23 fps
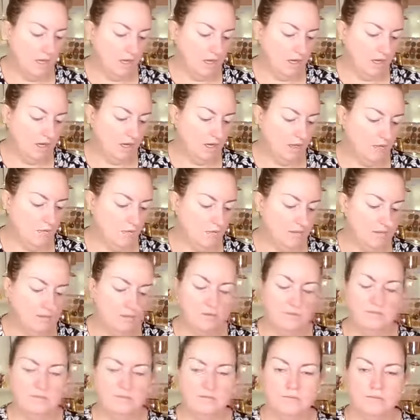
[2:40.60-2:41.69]
I
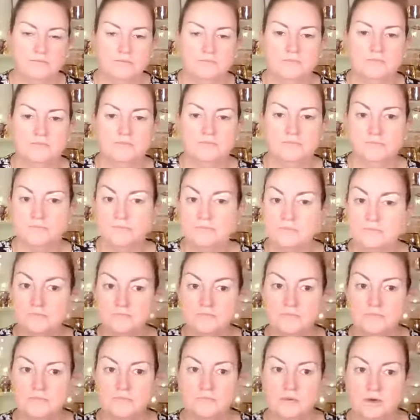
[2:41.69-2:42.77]
will
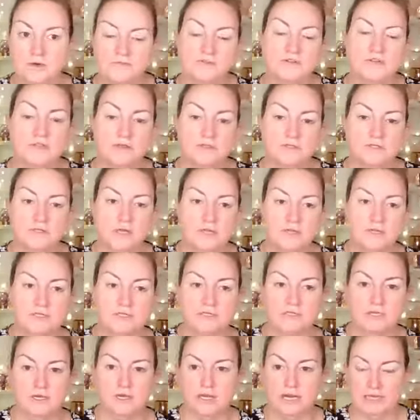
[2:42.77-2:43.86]
often go to their
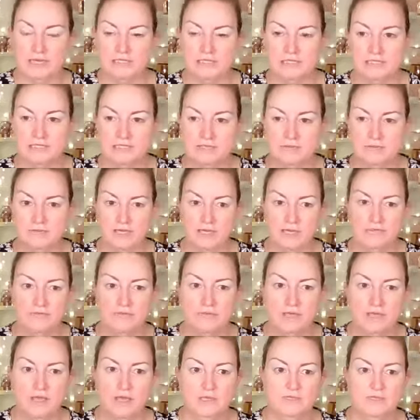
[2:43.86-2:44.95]
site and see what they have.
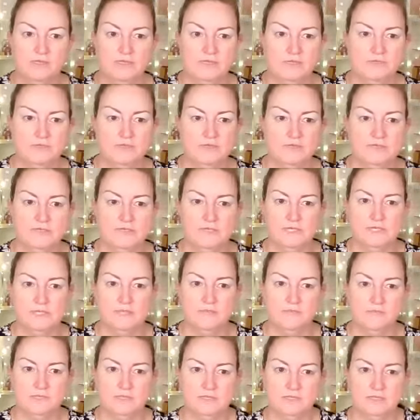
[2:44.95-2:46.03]
Don't know if you can see here,
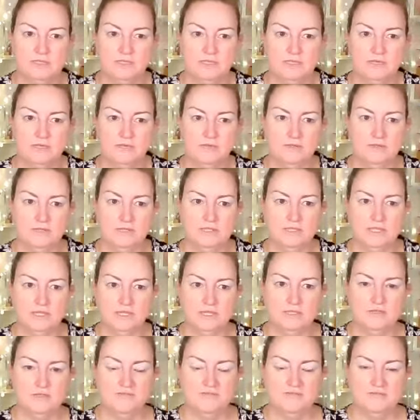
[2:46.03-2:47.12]
but just here on the
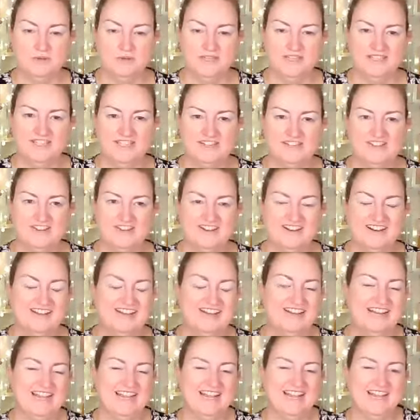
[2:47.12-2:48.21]
edge of my screen
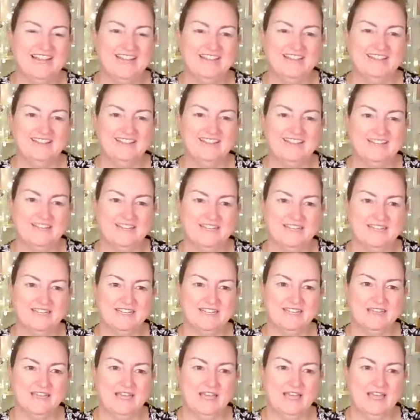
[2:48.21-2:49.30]
is
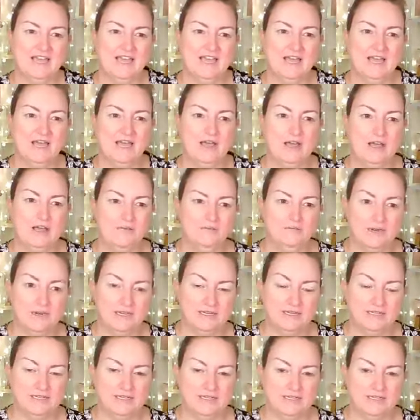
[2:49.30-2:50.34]
actually a red